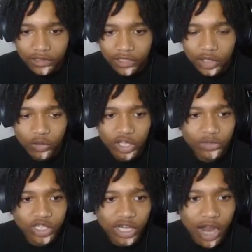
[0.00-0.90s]
Let's work
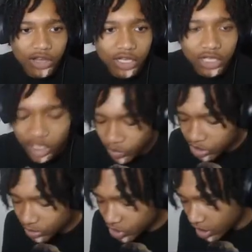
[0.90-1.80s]
some shit out, cuz. Let's work
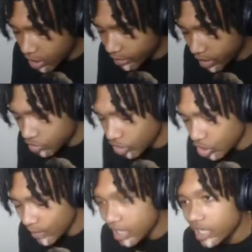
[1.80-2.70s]
some shit out, bro. You know
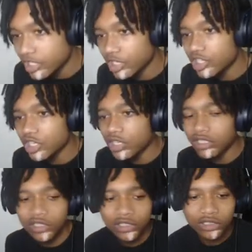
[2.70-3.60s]
you my cousin and
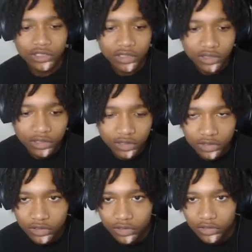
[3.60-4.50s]
shit.
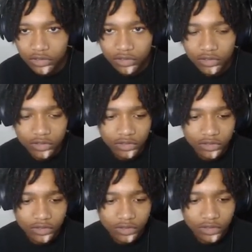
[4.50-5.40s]
I can't even
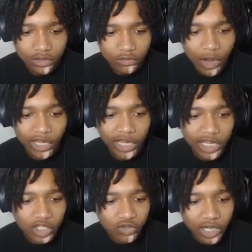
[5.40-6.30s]
do it, gang. Why
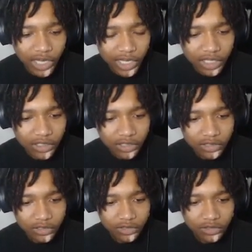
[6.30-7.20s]
can't you, gang?
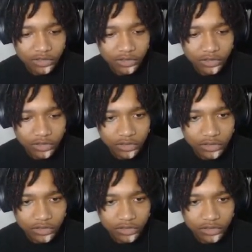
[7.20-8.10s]

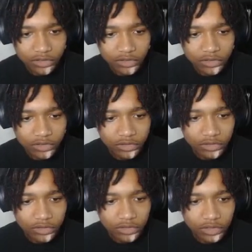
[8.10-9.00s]
You lie right
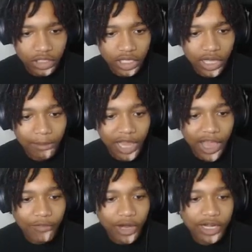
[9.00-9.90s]
now? Yeah, I'm
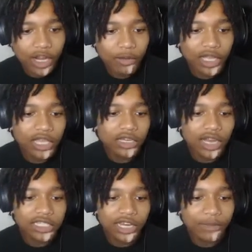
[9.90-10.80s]
live right now, bro. Like, you know
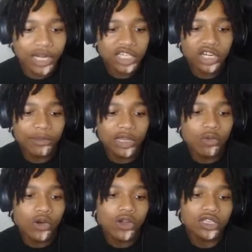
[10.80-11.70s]
what I'm saying, bro? That should have mean a
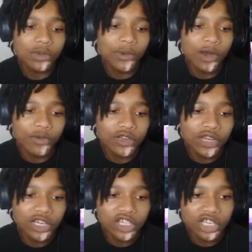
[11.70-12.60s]
world to me, bro. Real
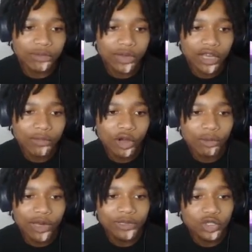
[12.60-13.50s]
nigga shit, bro. Come
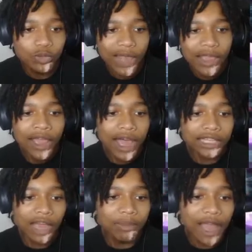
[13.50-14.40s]
on, bro. Do black... I
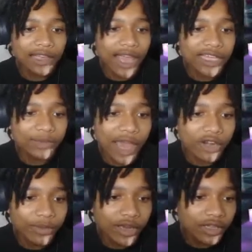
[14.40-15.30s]
thought Black Lives
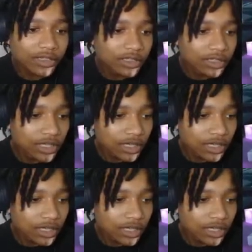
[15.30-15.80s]
Matter, bro.